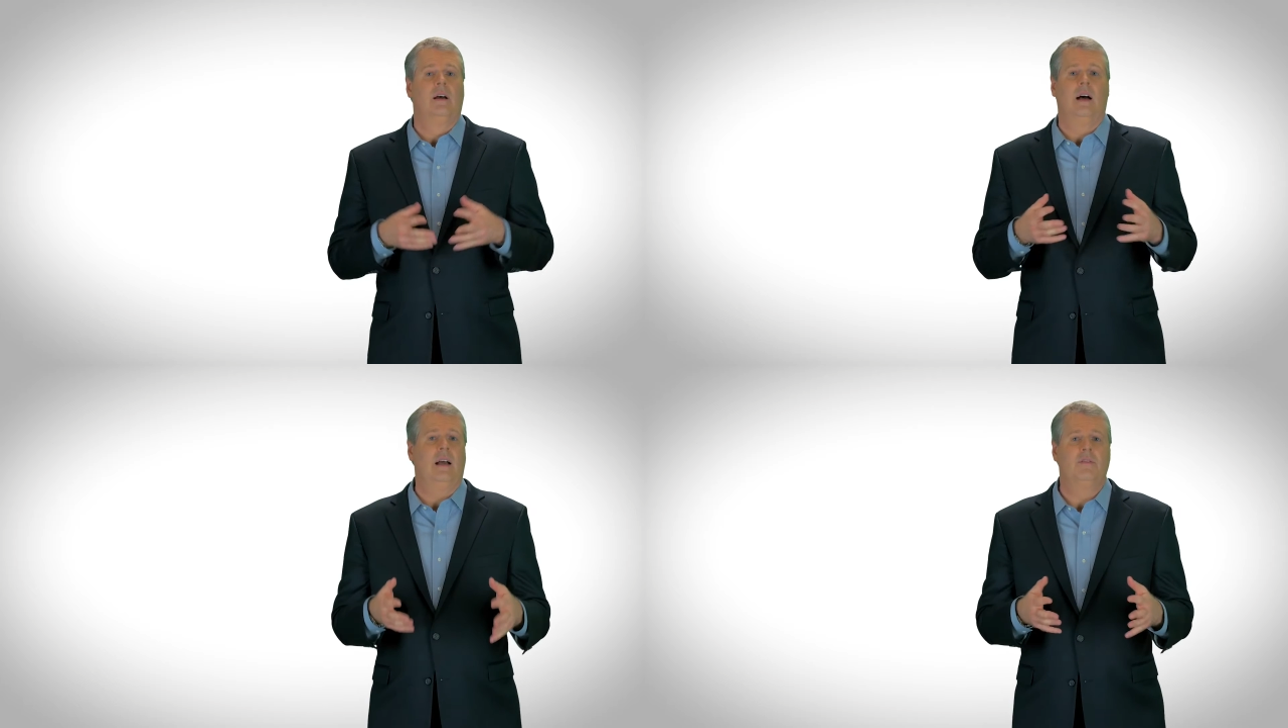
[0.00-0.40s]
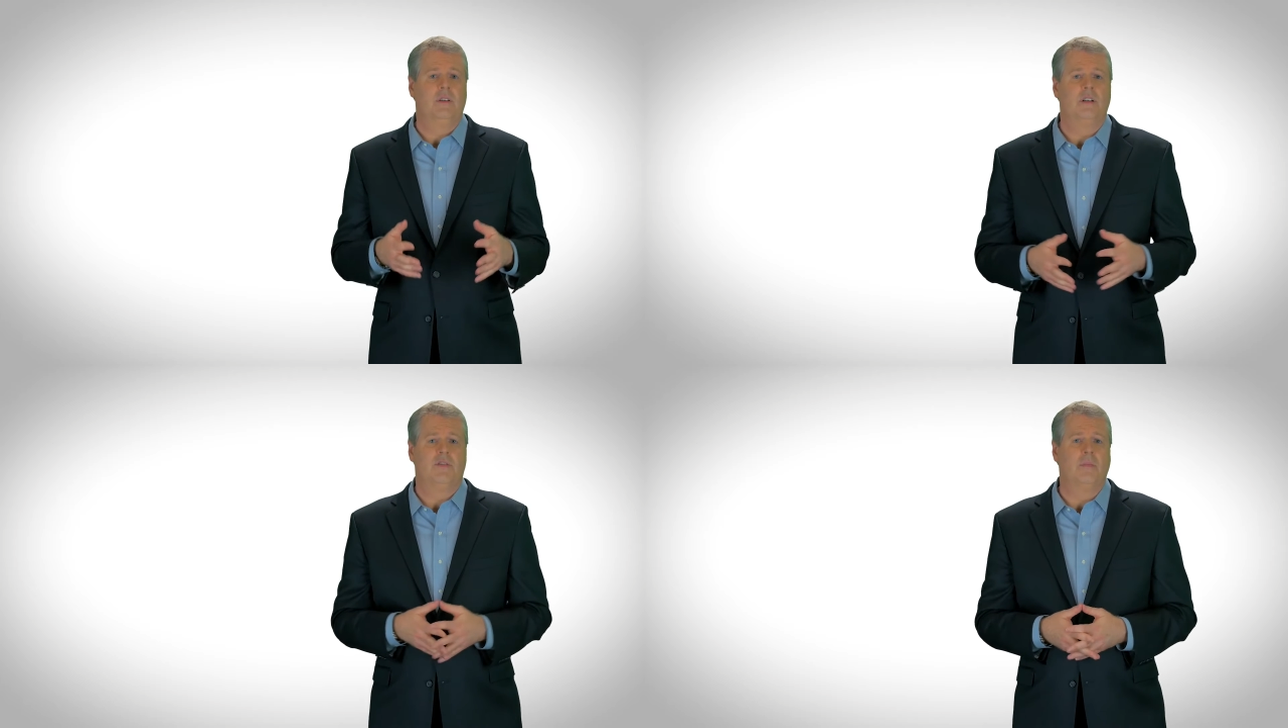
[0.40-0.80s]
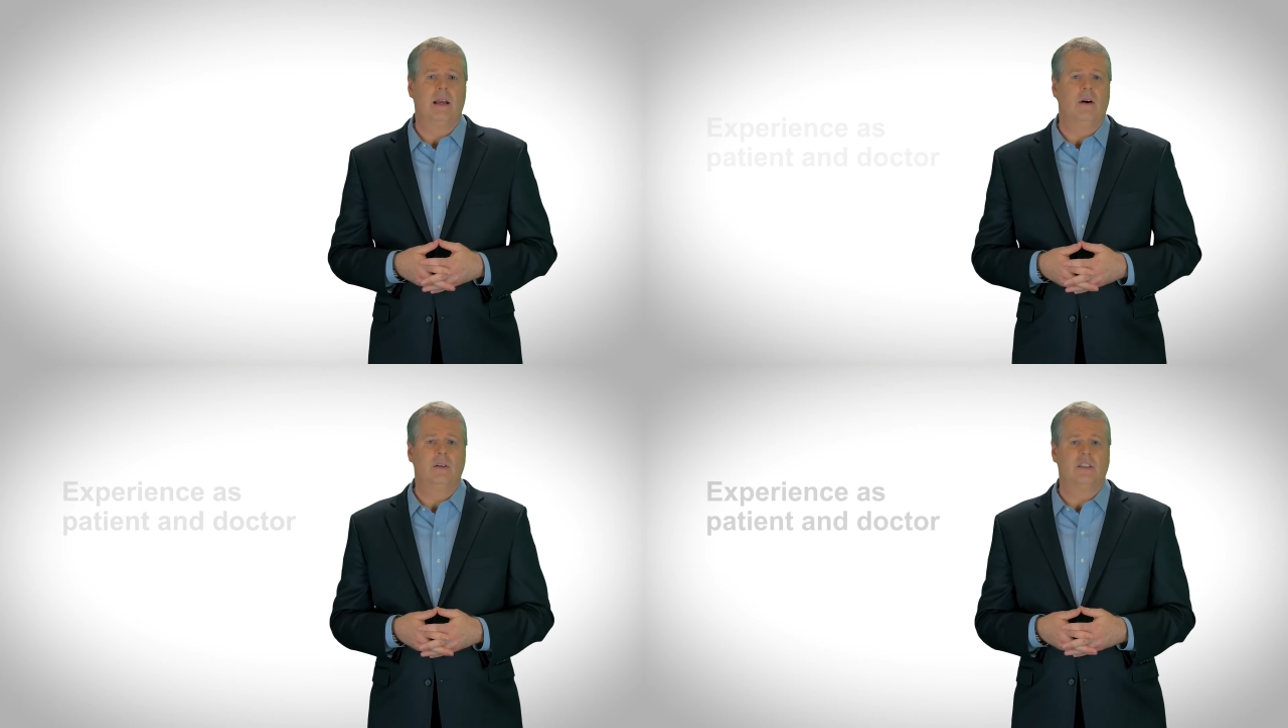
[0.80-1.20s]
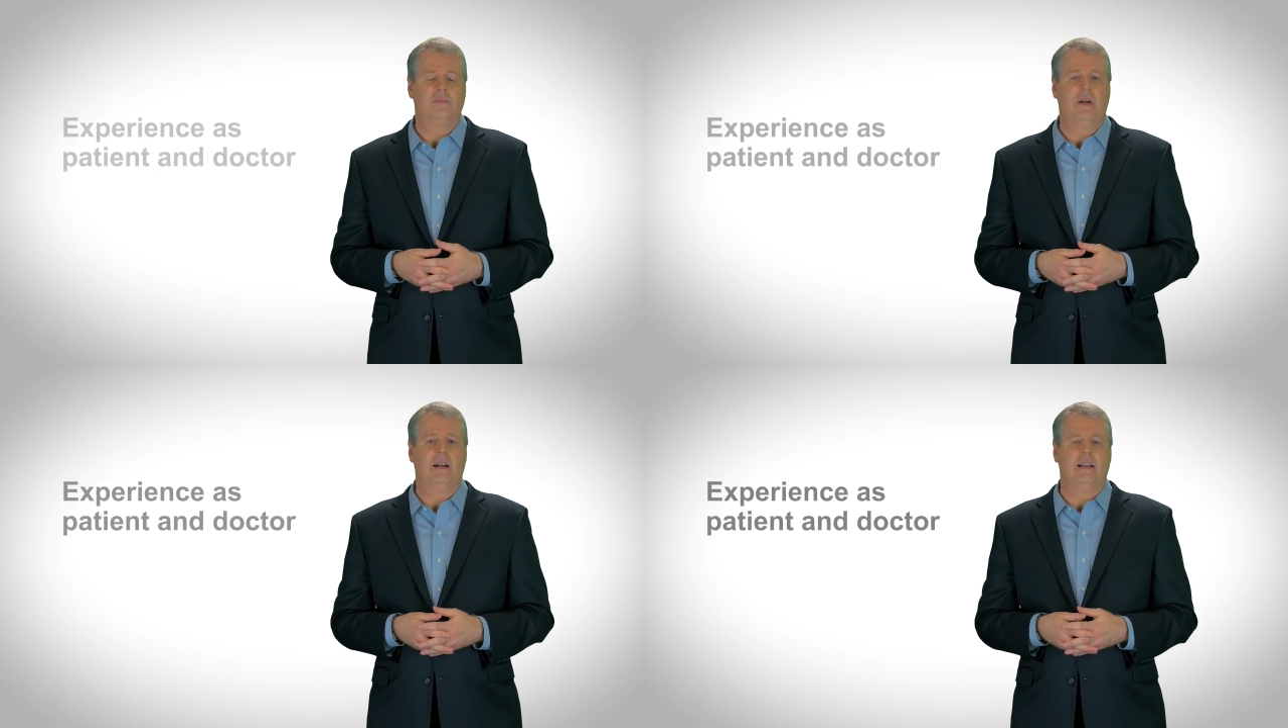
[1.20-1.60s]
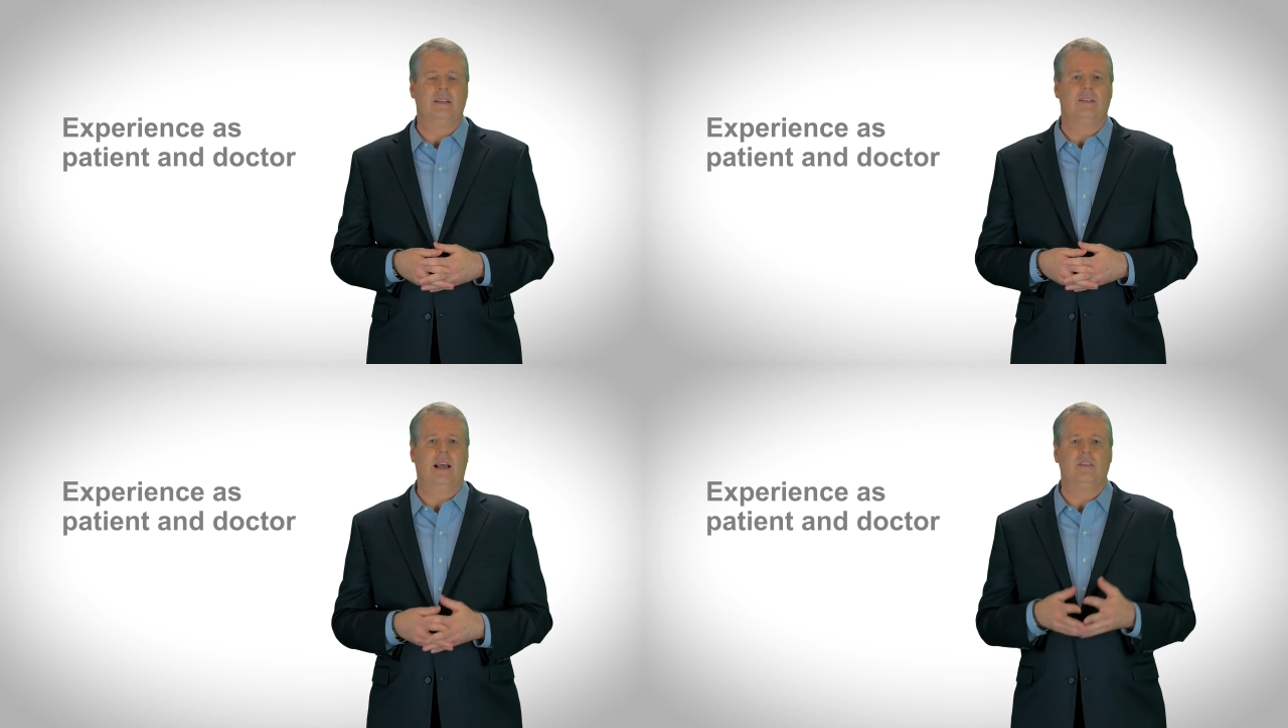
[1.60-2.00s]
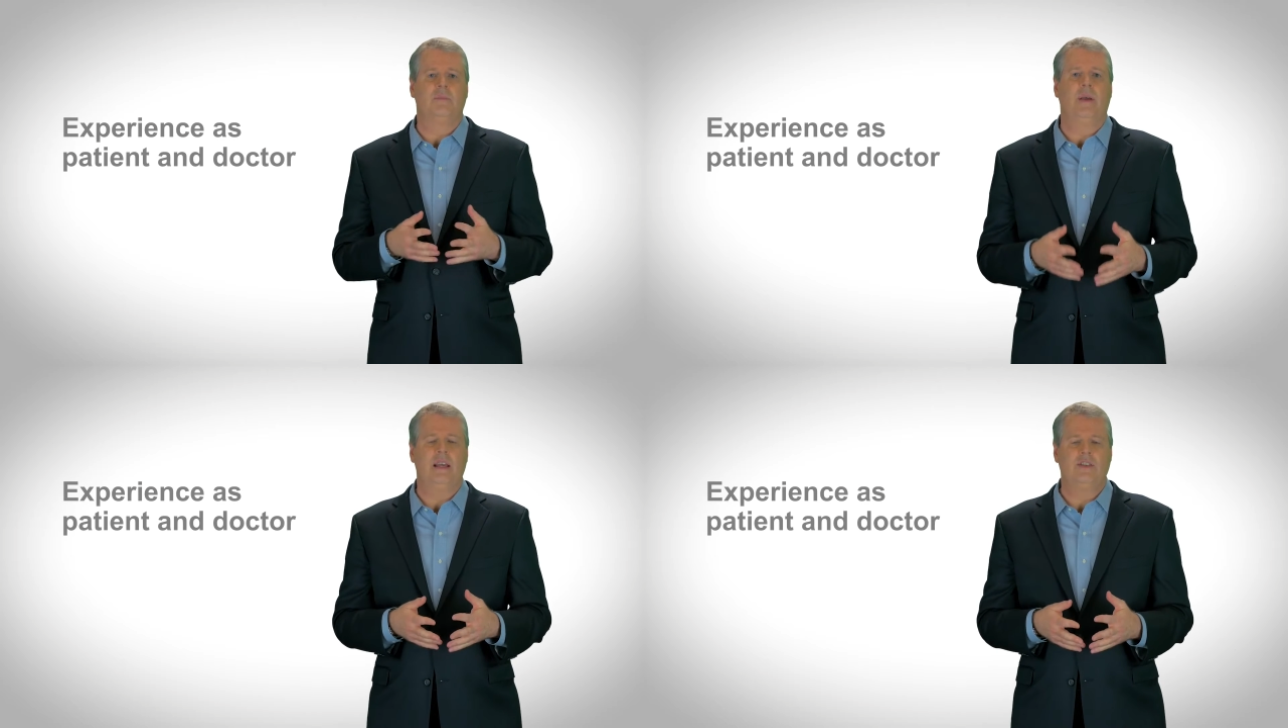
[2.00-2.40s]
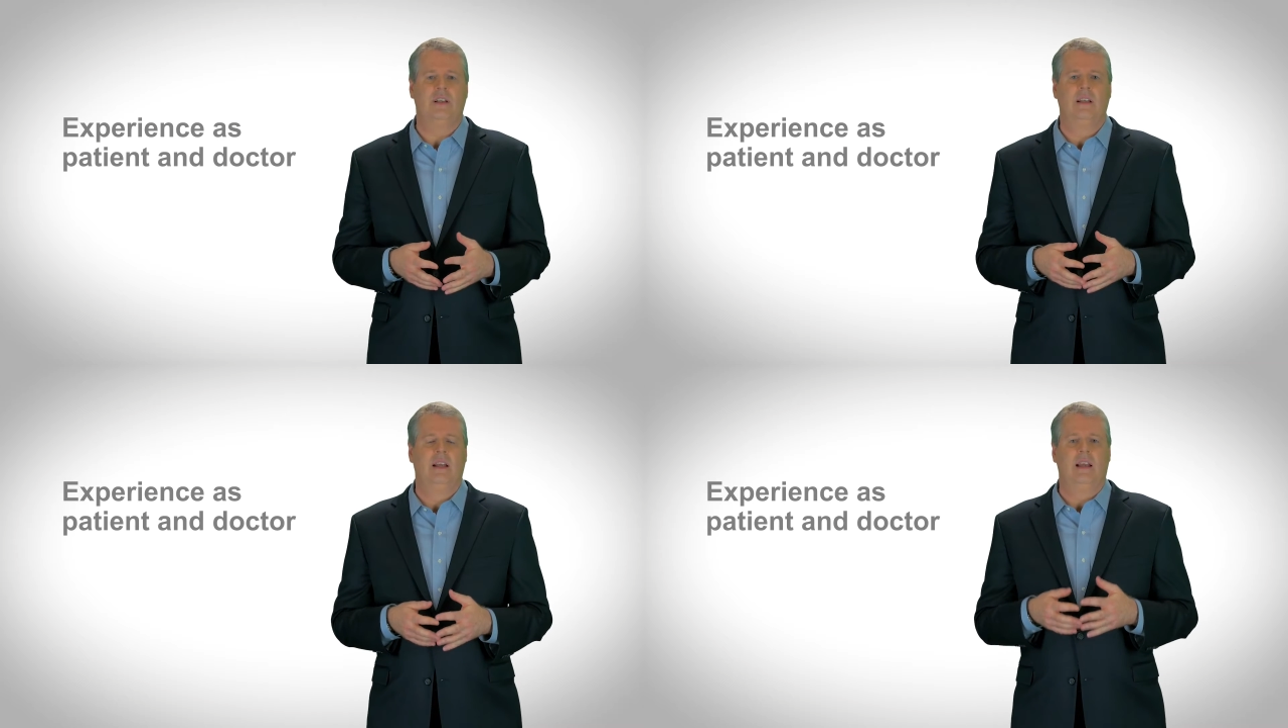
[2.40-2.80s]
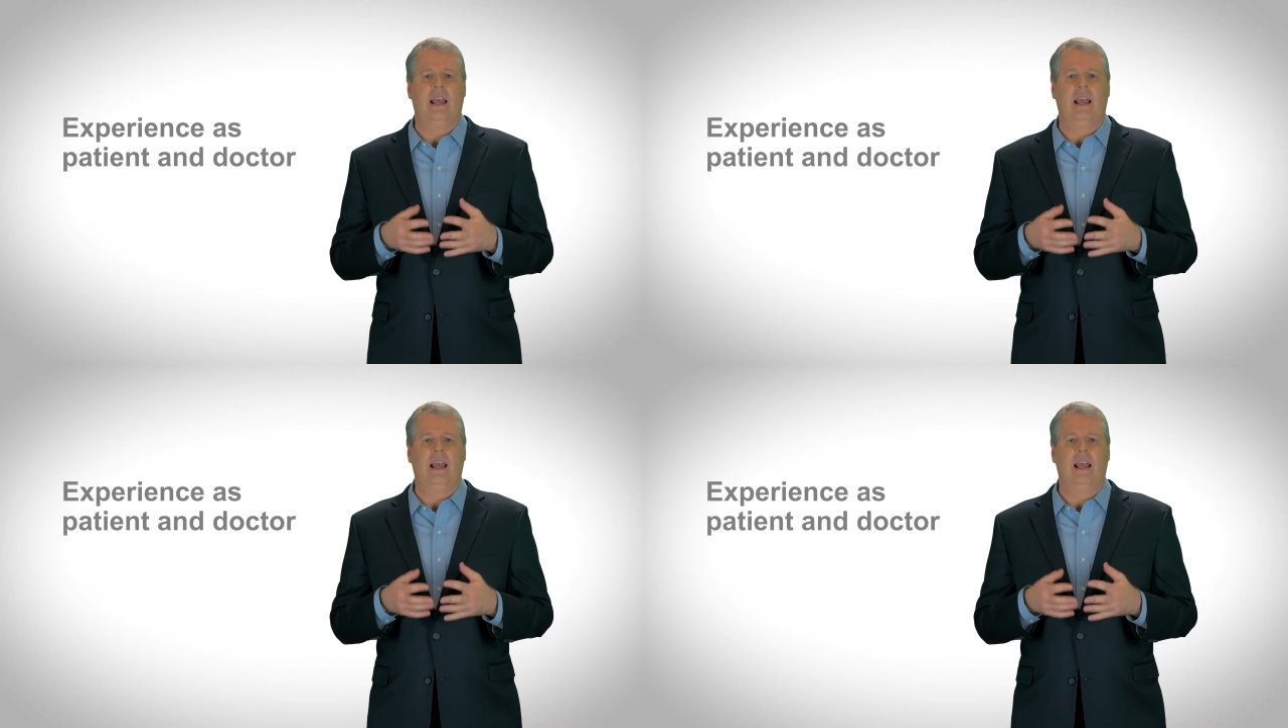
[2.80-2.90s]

I've learned from my own experience as a patient